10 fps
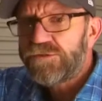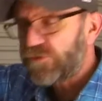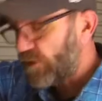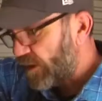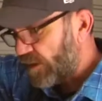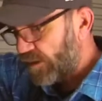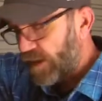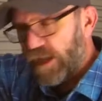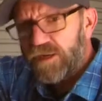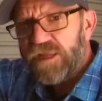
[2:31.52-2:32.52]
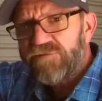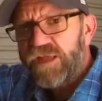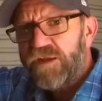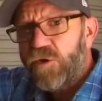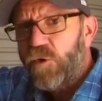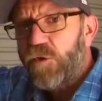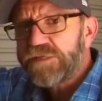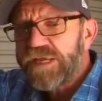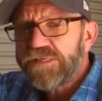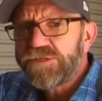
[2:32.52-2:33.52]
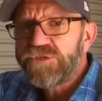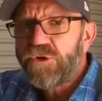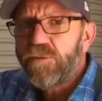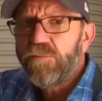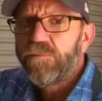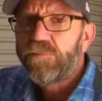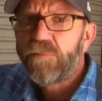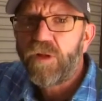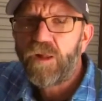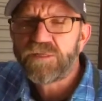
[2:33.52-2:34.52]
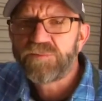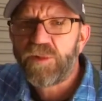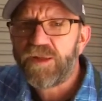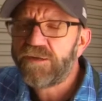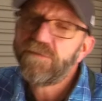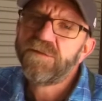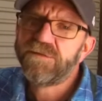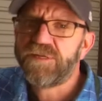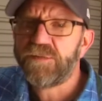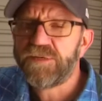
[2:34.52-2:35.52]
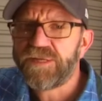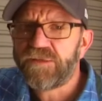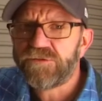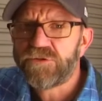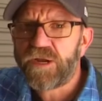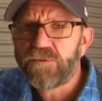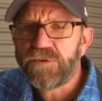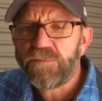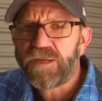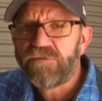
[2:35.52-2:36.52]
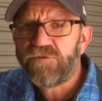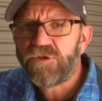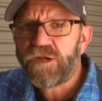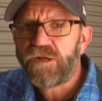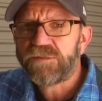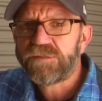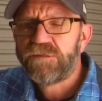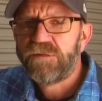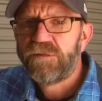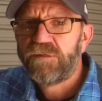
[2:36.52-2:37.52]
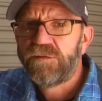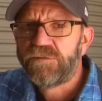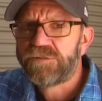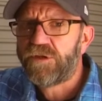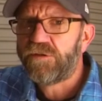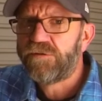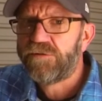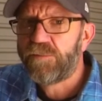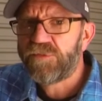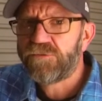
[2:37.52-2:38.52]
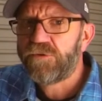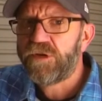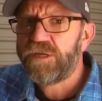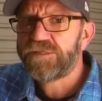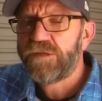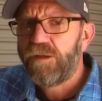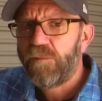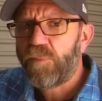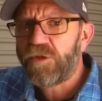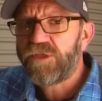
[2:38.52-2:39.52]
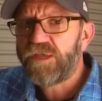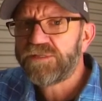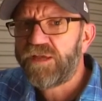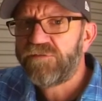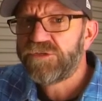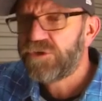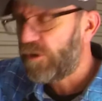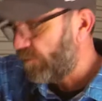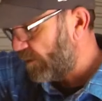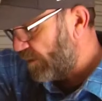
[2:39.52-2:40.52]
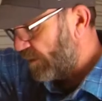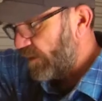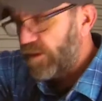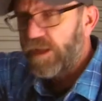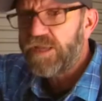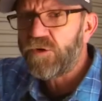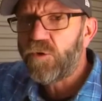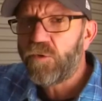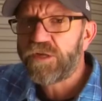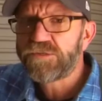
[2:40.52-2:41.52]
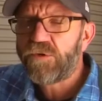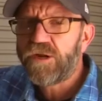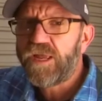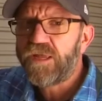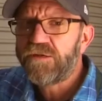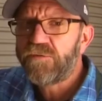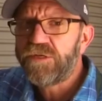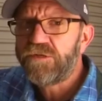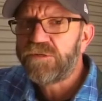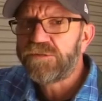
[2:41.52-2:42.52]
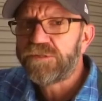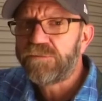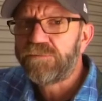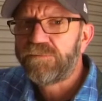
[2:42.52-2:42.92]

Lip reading: a trigger, a left hand always has a job. I'll explain it a little bit down the track when we make a few cuts. So number three is both hands have a job and you're always right-handed when you use it.